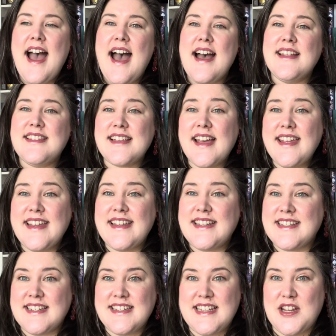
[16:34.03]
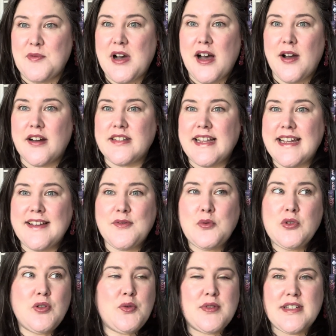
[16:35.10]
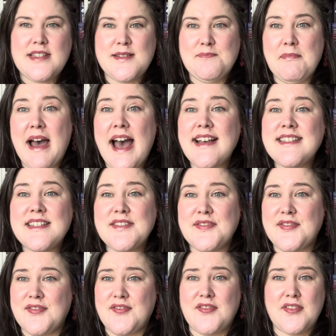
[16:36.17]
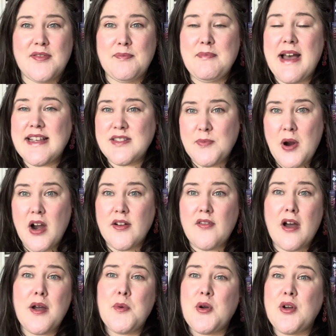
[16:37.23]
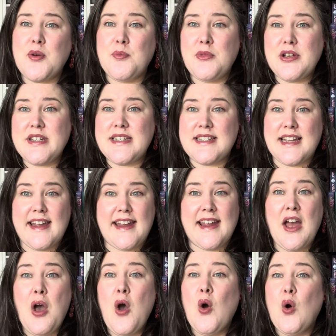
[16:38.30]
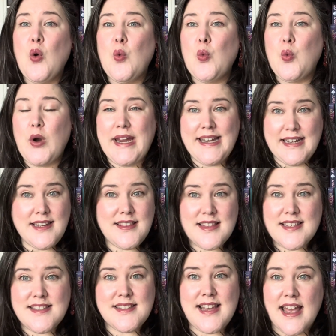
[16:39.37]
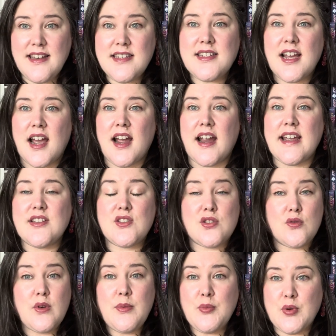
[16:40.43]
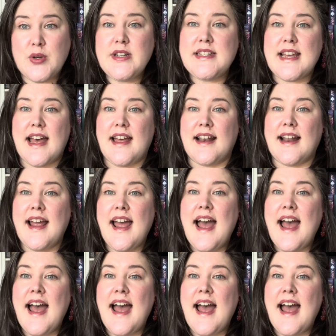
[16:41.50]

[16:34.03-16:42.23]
And Saeed and Tiwa are like, well, no, this is massive part of our community. We need this centre, it's so important.